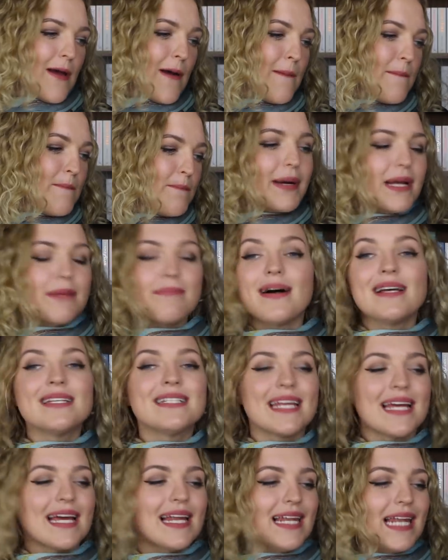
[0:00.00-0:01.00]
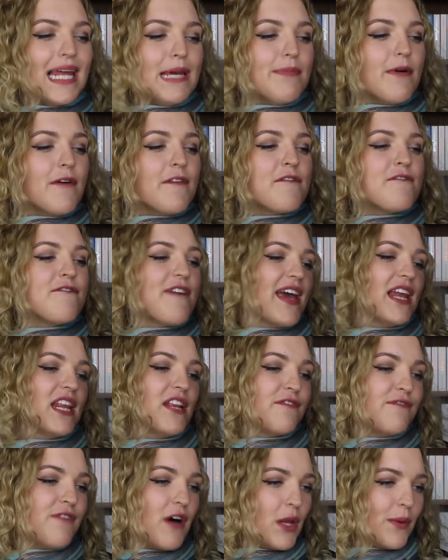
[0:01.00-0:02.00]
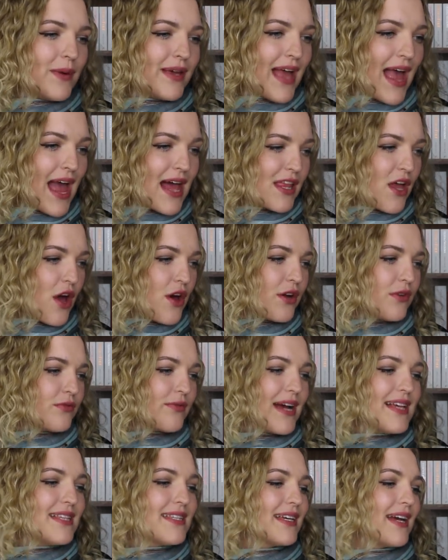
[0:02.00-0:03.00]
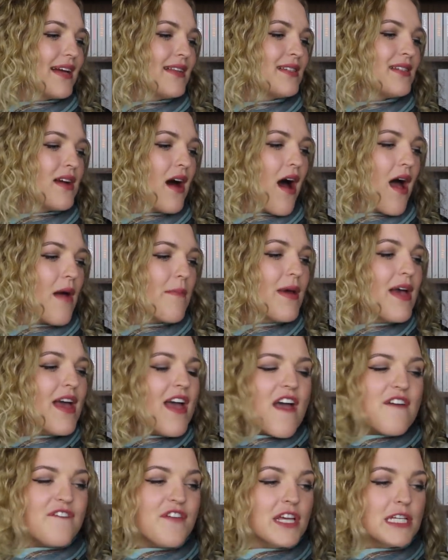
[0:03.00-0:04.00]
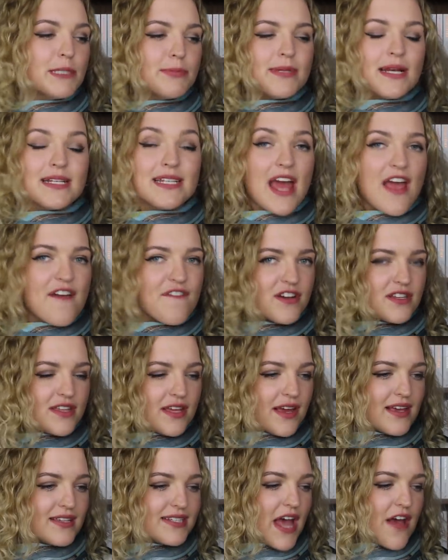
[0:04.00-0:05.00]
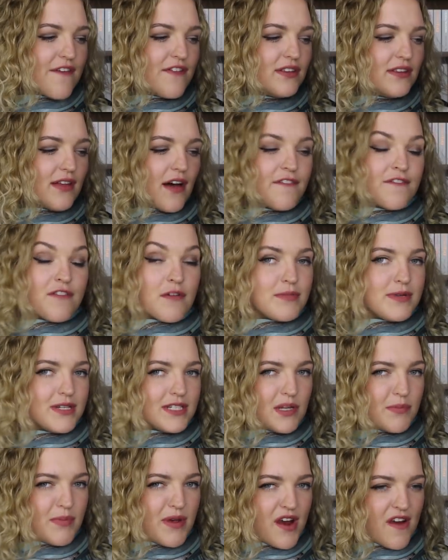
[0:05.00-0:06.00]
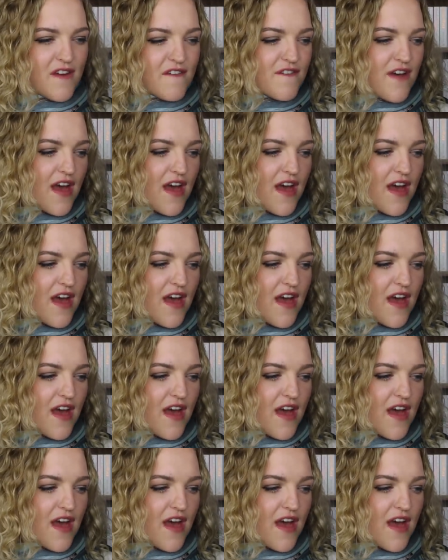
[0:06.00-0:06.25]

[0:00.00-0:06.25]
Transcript: her, but he must take a leap of faith following Ellie on a race against time if he is to protect everything he's ever loved from disappearing